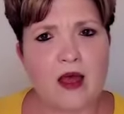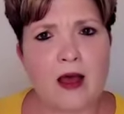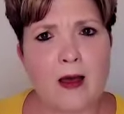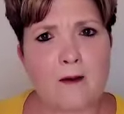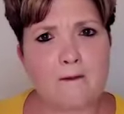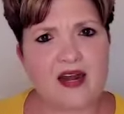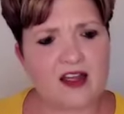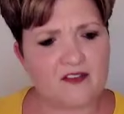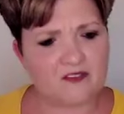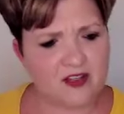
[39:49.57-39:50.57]
Um, but
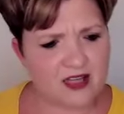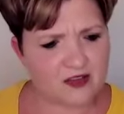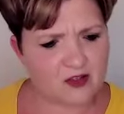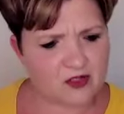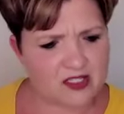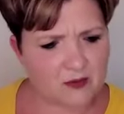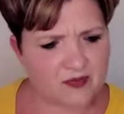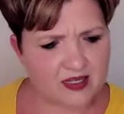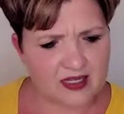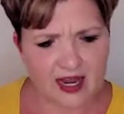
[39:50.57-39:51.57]
I feel like there's
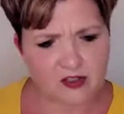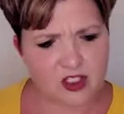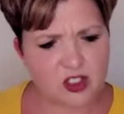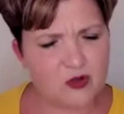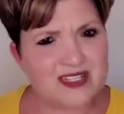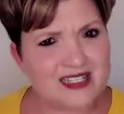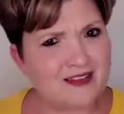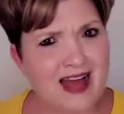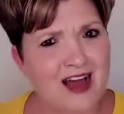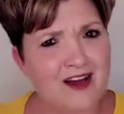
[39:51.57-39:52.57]
something now. Do you
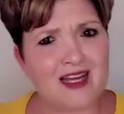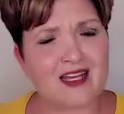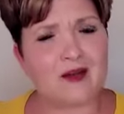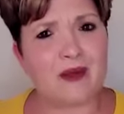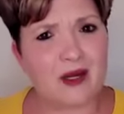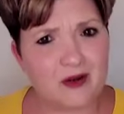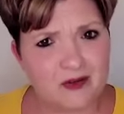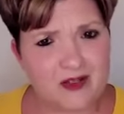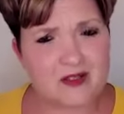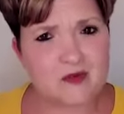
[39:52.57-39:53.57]
still have like a pair
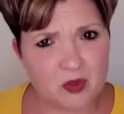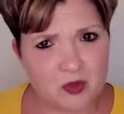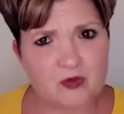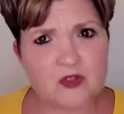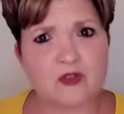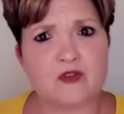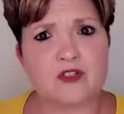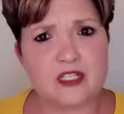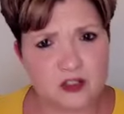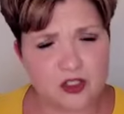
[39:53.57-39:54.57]
of his boots or
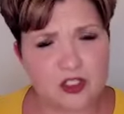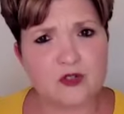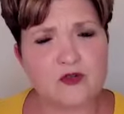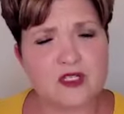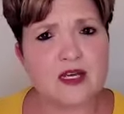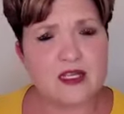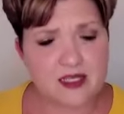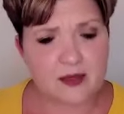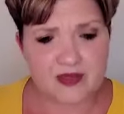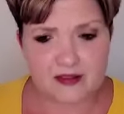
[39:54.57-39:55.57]
tennis shoes,
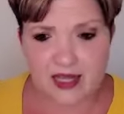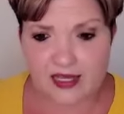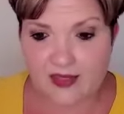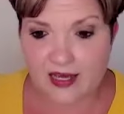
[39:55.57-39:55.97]
something like I